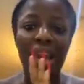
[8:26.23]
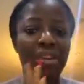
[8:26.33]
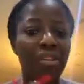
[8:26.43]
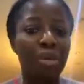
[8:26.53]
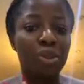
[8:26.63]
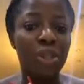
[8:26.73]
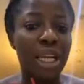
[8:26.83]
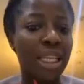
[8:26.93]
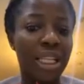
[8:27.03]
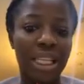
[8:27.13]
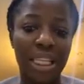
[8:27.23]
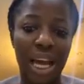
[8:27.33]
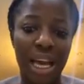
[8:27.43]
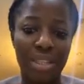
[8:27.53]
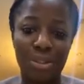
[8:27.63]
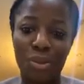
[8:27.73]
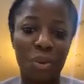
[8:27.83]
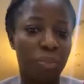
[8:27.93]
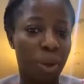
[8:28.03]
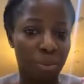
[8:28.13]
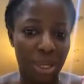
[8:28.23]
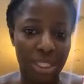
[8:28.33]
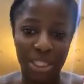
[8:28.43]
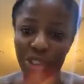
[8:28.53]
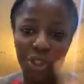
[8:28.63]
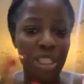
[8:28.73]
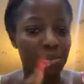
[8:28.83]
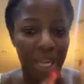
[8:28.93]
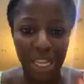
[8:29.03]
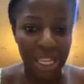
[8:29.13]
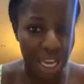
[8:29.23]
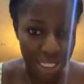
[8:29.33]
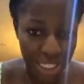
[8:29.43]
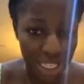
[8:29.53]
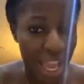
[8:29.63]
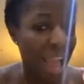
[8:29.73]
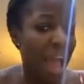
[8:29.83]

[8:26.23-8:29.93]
If I'm doing anything that has to do with payments, it's just my class.